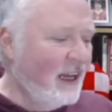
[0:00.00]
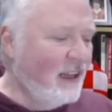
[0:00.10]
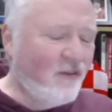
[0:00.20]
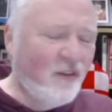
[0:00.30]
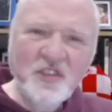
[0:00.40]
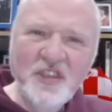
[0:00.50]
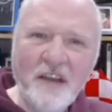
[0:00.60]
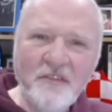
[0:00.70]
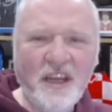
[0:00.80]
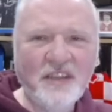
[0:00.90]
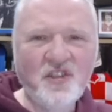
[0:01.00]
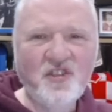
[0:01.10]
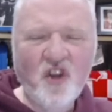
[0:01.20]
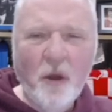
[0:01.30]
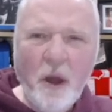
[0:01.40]
In the first half, she had to
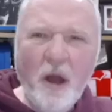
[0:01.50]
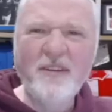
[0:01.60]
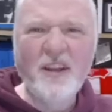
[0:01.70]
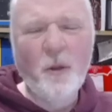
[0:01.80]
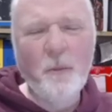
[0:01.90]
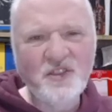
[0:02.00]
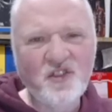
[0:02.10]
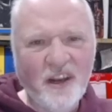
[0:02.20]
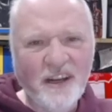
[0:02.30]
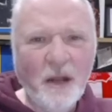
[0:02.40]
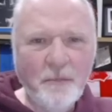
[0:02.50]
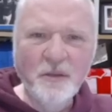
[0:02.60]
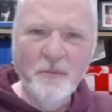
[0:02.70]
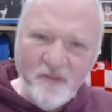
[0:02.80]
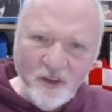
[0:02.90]
drop off a little bit to try and help at
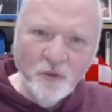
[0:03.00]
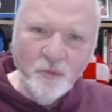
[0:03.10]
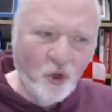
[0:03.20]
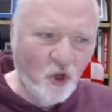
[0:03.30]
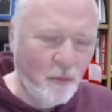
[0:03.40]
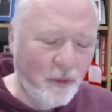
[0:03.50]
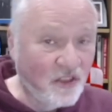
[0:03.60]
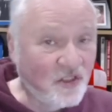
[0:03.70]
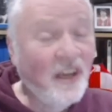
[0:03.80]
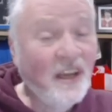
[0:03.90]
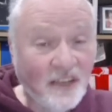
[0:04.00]
the midfield more, though, because,